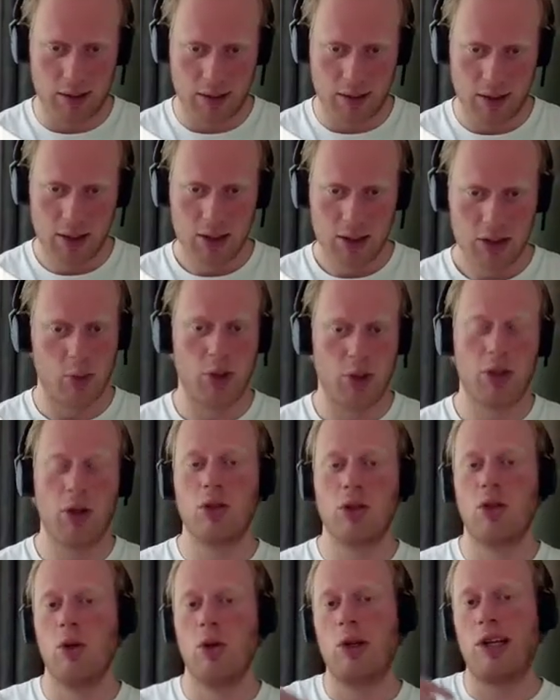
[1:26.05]
So we're
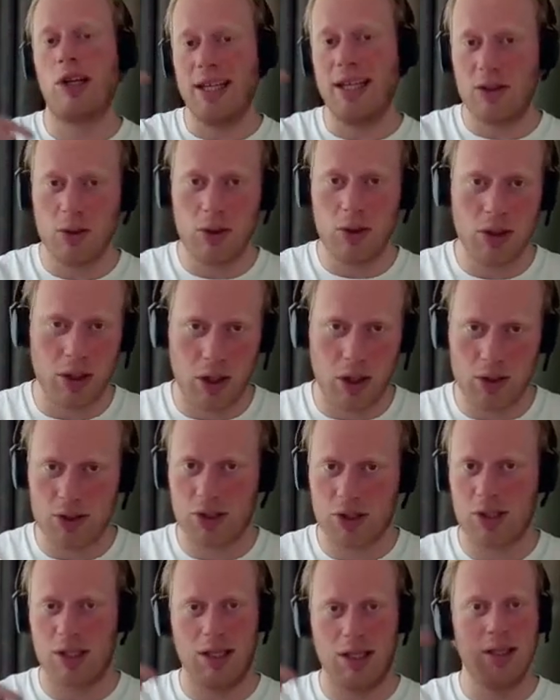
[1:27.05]
going to look into the
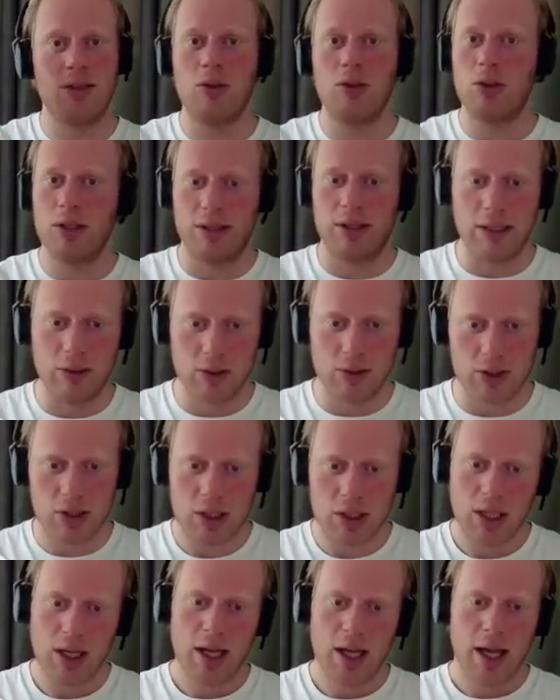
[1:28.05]
notes, into the deals,